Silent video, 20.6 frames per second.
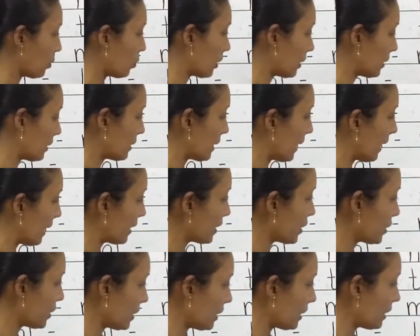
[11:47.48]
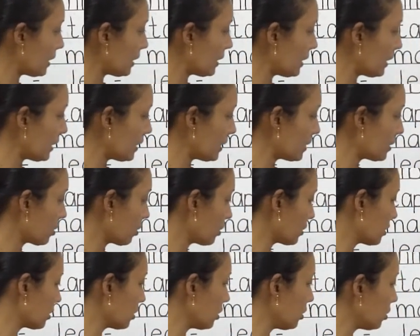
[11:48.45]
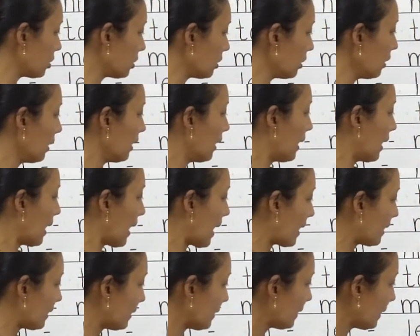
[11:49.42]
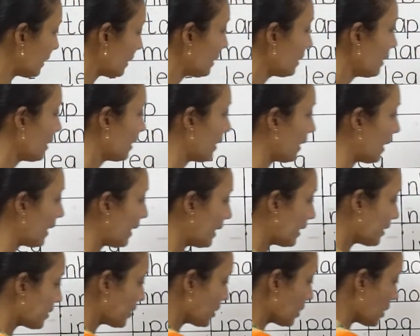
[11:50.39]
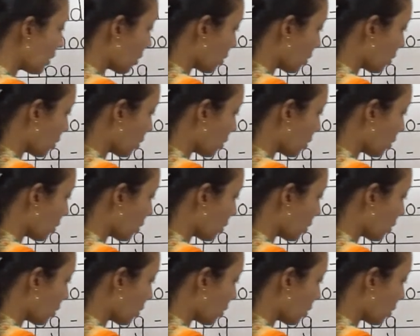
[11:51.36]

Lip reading: words? A T E is also here and E A T